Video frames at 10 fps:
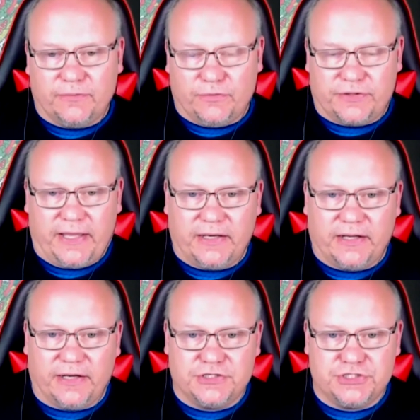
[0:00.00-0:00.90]
with hand
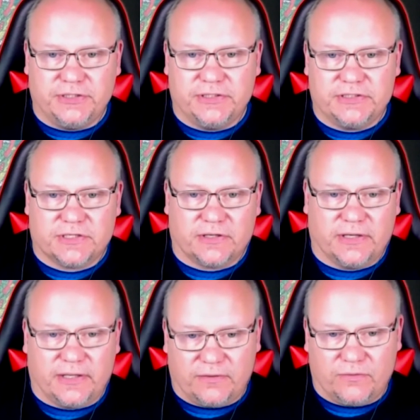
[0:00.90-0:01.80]
hygiene, is they're going
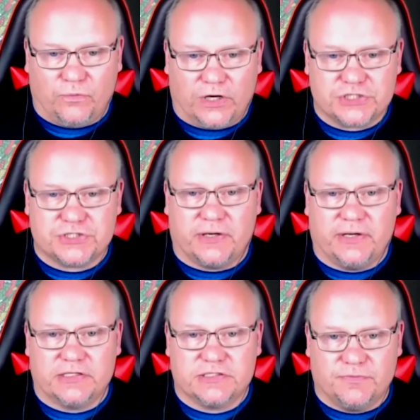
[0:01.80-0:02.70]
to wash their
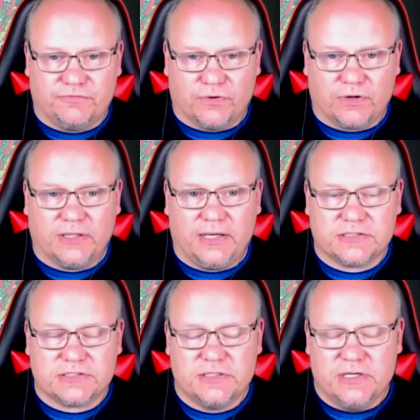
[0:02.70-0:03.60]
hands before
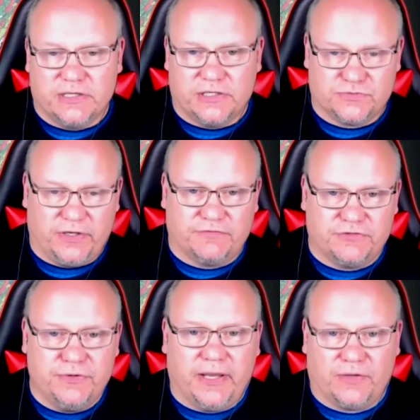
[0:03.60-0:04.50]
class, because we have
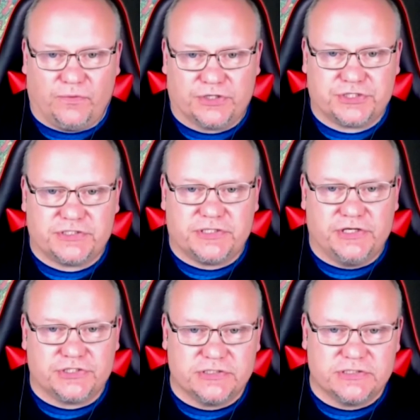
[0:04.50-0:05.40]
2 hand washing
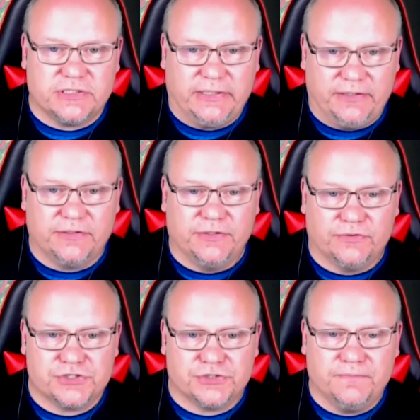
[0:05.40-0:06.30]
stations in the
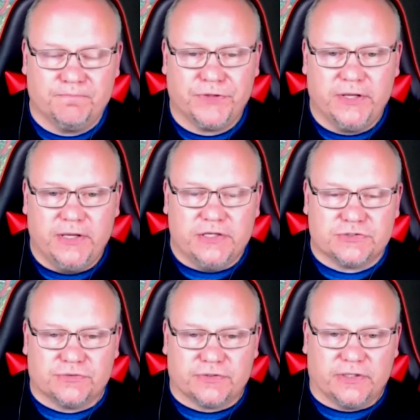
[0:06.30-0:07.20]
dojo.
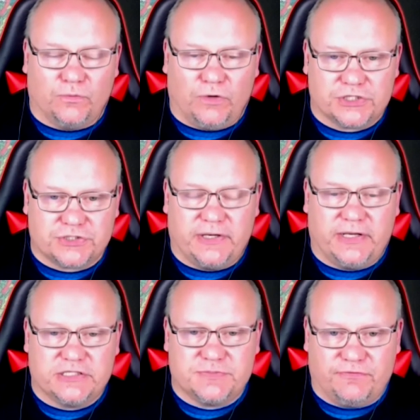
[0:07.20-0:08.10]
So they're going to wash their
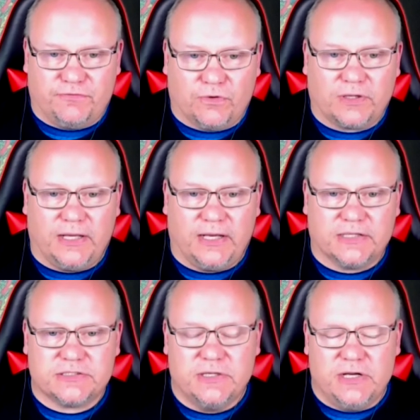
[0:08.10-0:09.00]
hands before
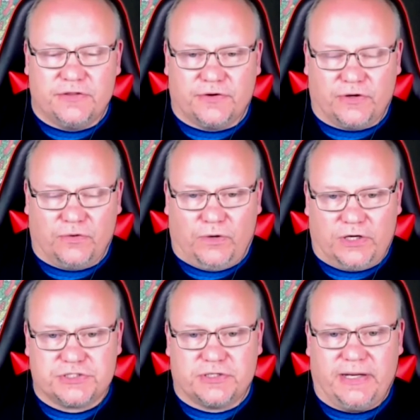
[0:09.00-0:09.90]
class. They're going to
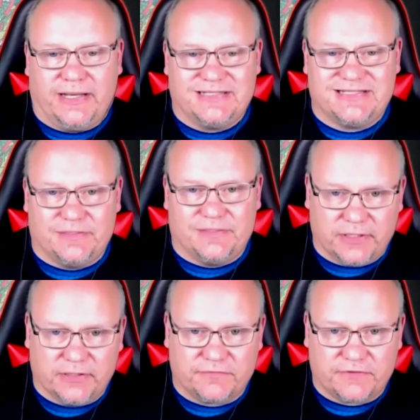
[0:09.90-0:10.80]
wash their hands in the
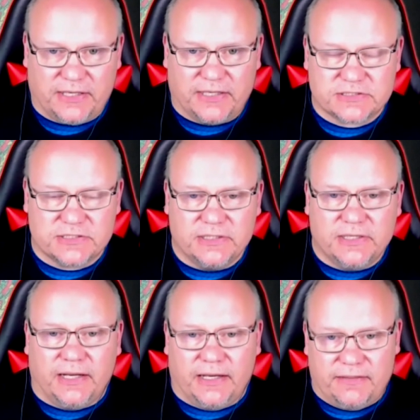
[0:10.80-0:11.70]
middle of class.
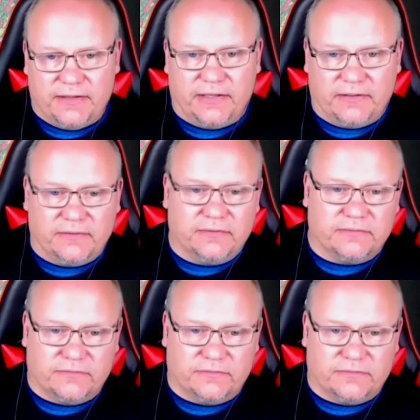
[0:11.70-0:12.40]
And then